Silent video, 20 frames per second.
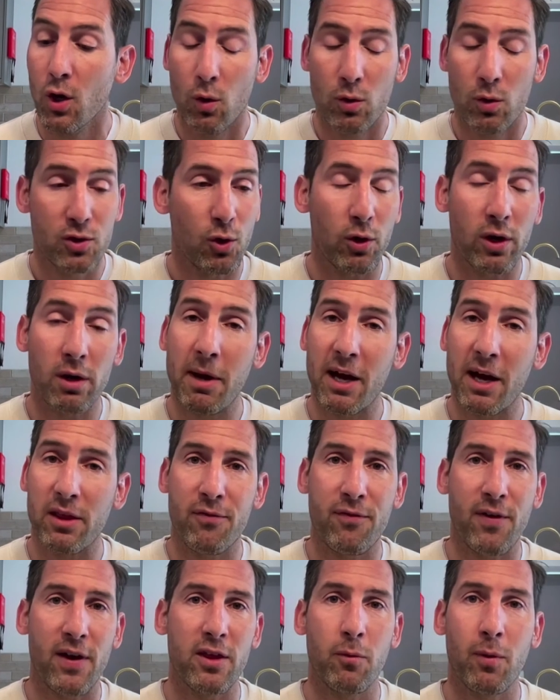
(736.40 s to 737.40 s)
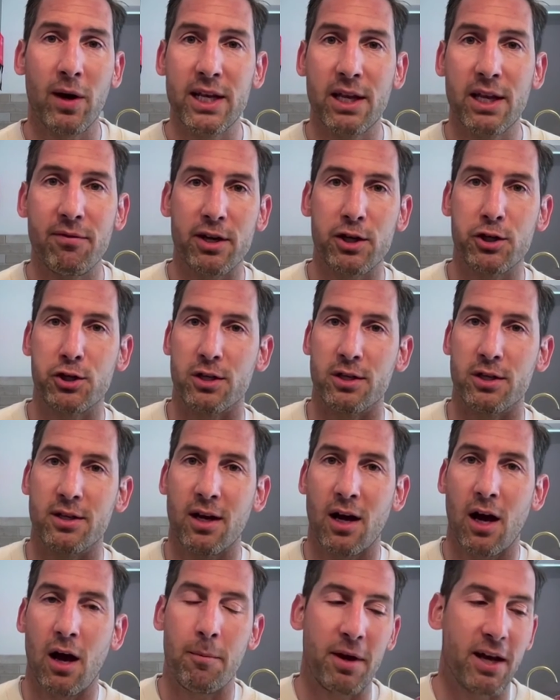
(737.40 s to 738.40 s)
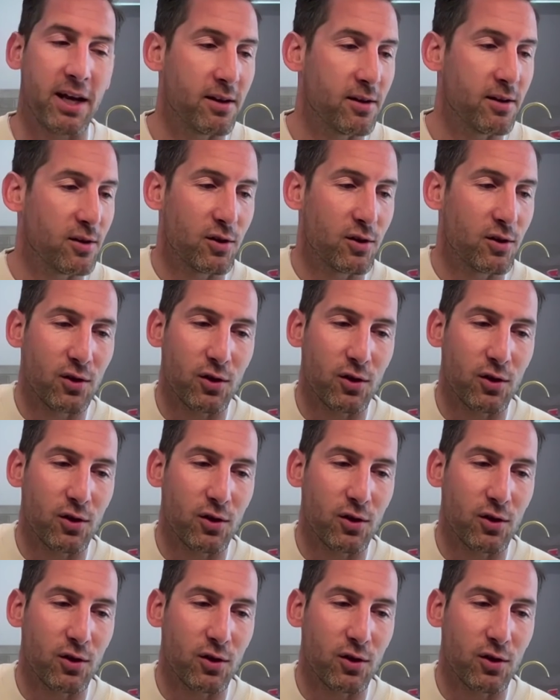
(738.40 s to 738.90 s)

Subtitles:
talking about the featherweight division. I mean,